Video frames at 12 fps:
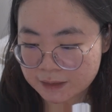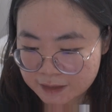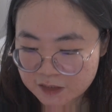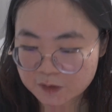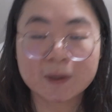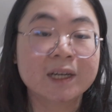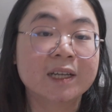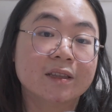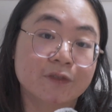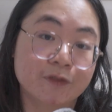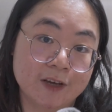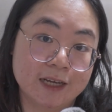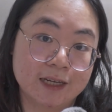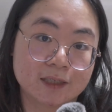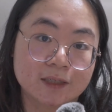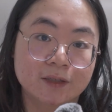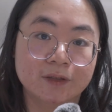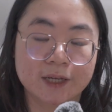Despite the
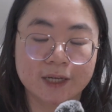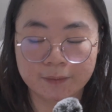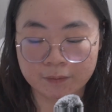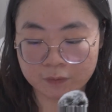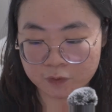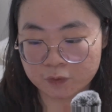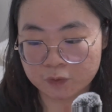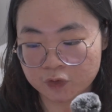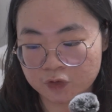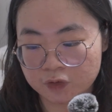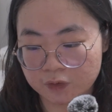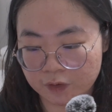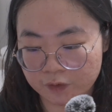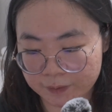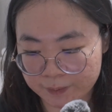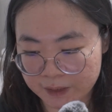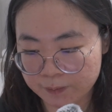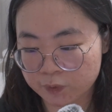fact that most of
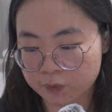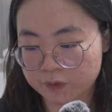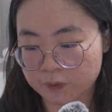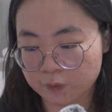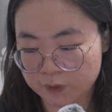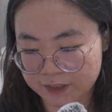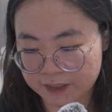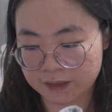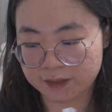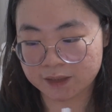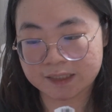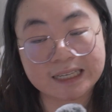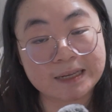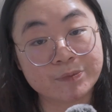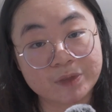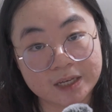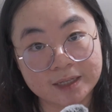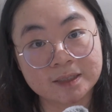the people were selling the same
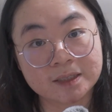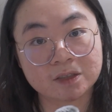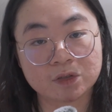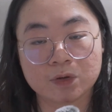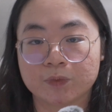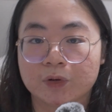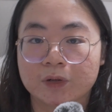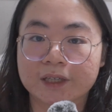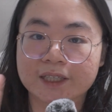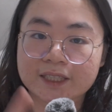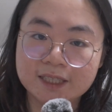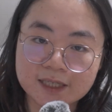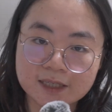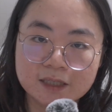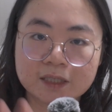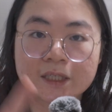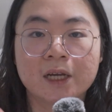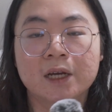things, so I'm talking like
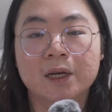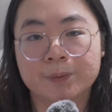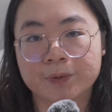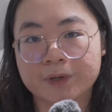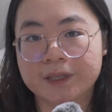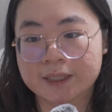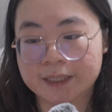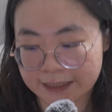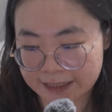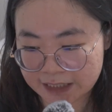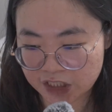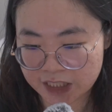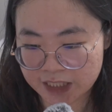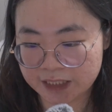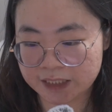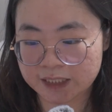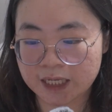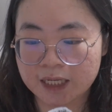stickers, prints, and
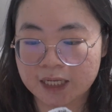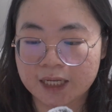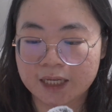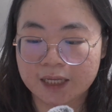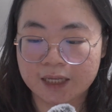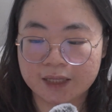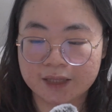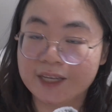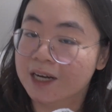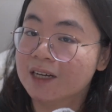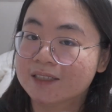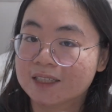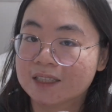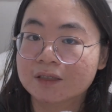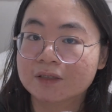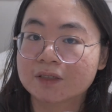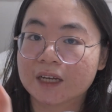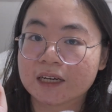keychains, the art
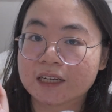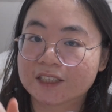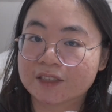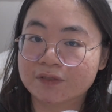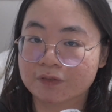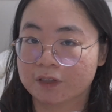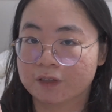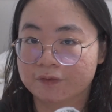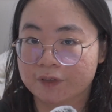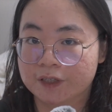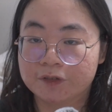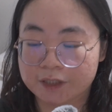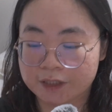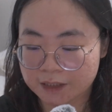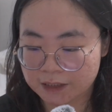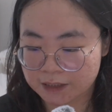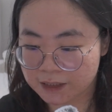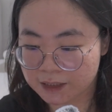styles are actually very varied.